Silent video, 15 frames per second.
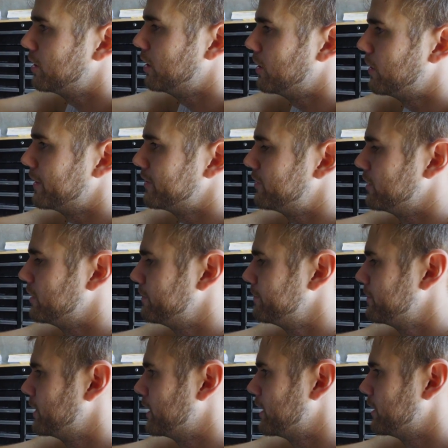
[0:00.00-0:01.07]
Oh, I see.
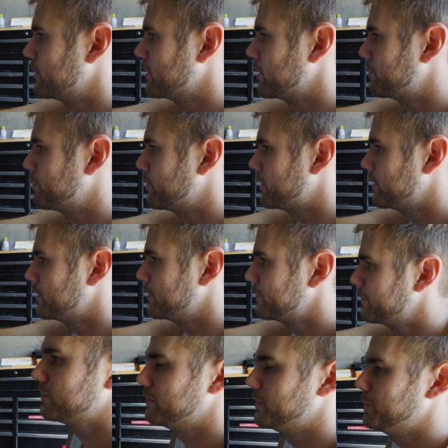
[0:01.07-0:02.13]
Yeah, you got a point.
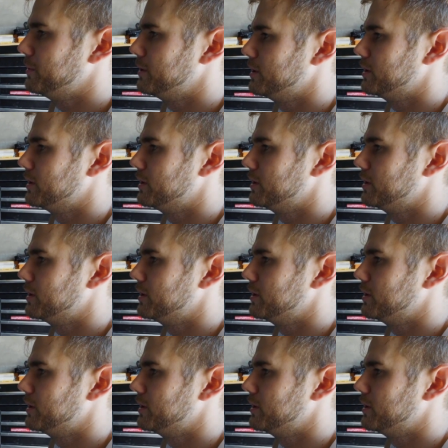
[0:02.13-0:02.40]
Maybe.